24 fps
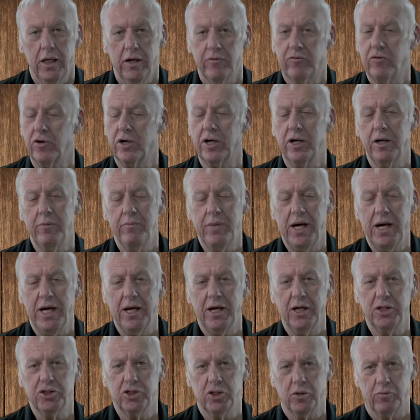If we're going to
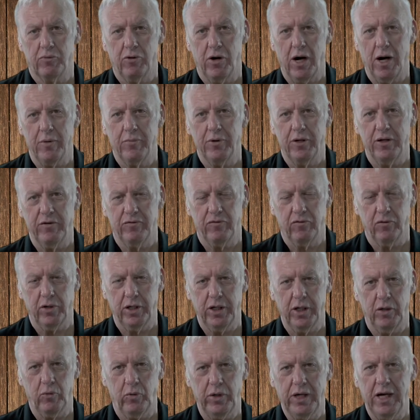manage your property for
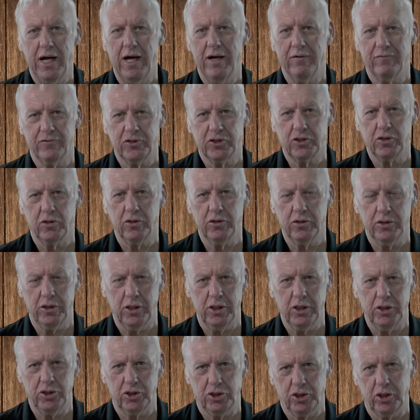you, we have certain
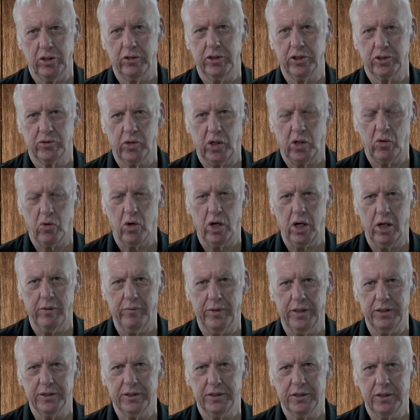insurance
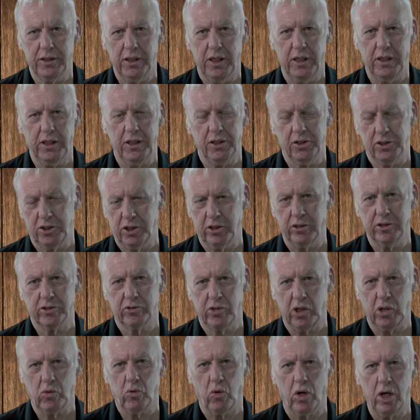requirements. And the insurance
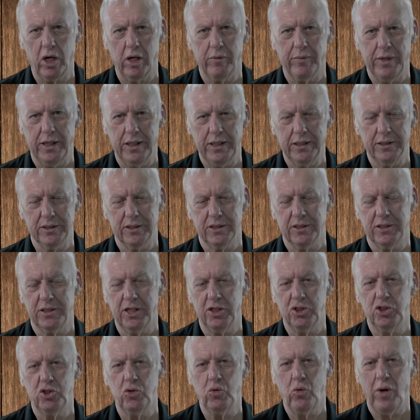requirement is, is
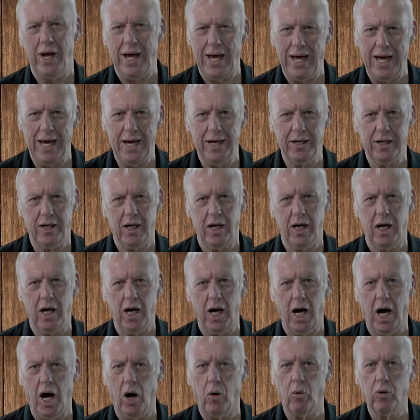that you add
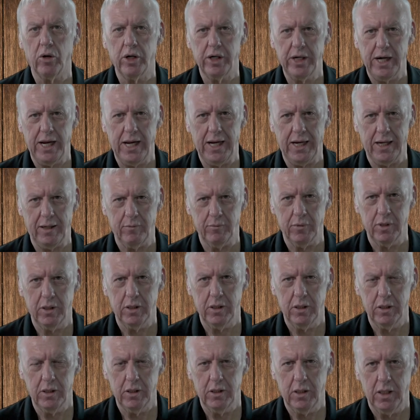our name
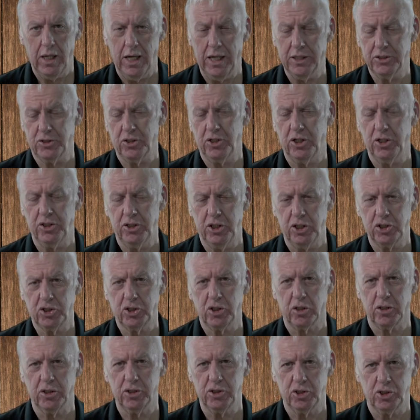as an
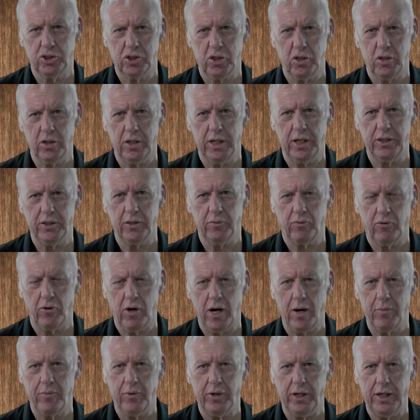additional insured on your
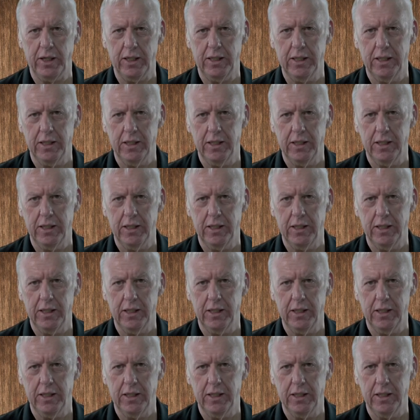property.